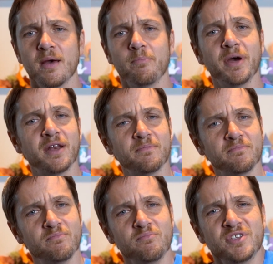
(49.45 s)

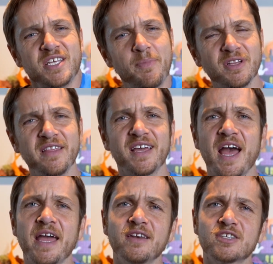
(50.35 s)
but typically the
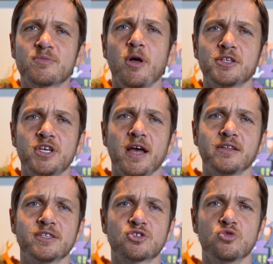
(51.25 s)
kind a small child
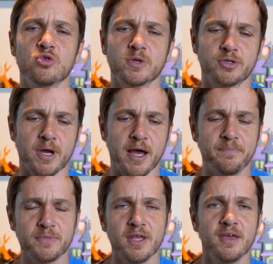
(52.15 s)
in school would draw.
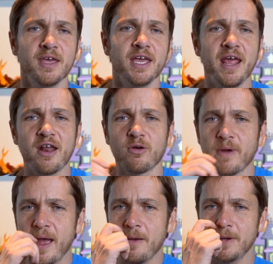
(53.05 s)
It had a
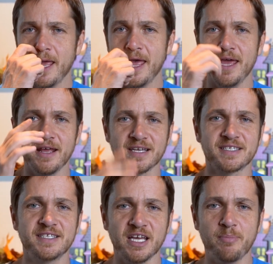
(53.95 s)
round head, a
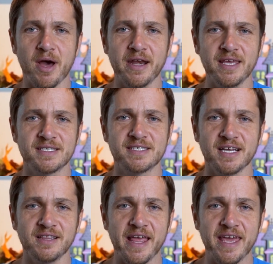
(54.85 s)
stick body,
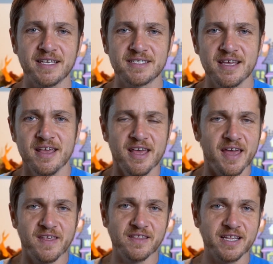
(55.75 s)
stick legs,
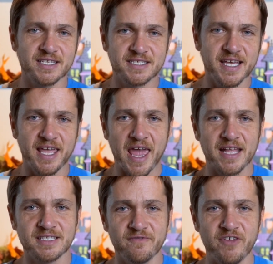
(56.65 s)
and then little stick
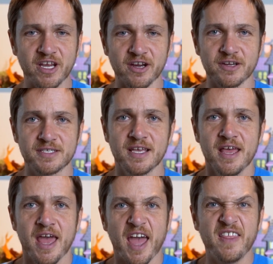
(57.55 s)
hands and fingers,
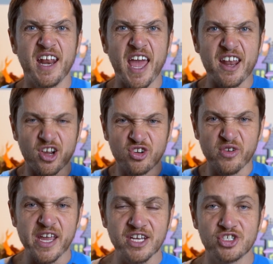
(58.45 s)
and then it had a
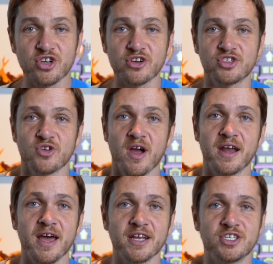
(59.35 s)
green shirt drawn
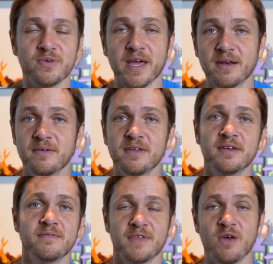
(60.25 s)
onto it.
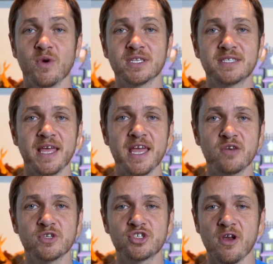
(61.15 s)
And once the hand
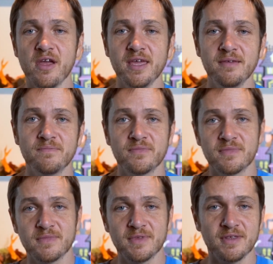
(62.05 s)
was drawing,
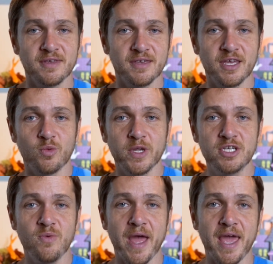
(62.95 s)
it went
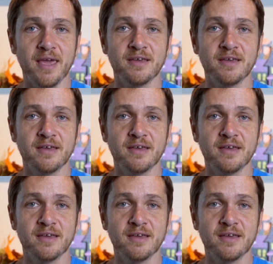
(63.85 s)
away,